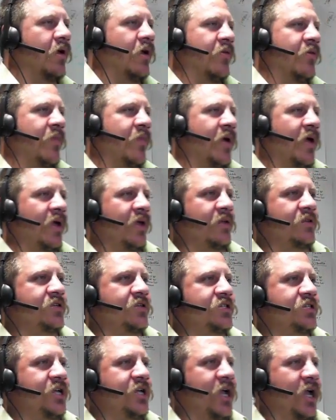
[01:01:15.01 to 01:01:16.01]
on the
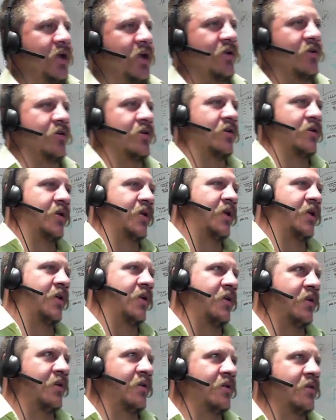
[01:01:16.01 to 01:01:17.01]
main channel
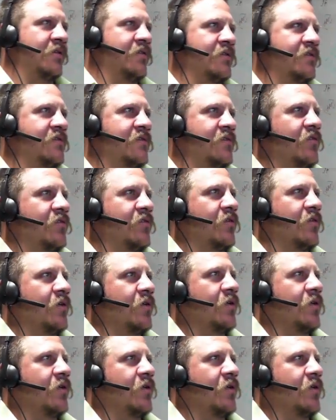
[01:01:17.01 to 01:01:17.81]
is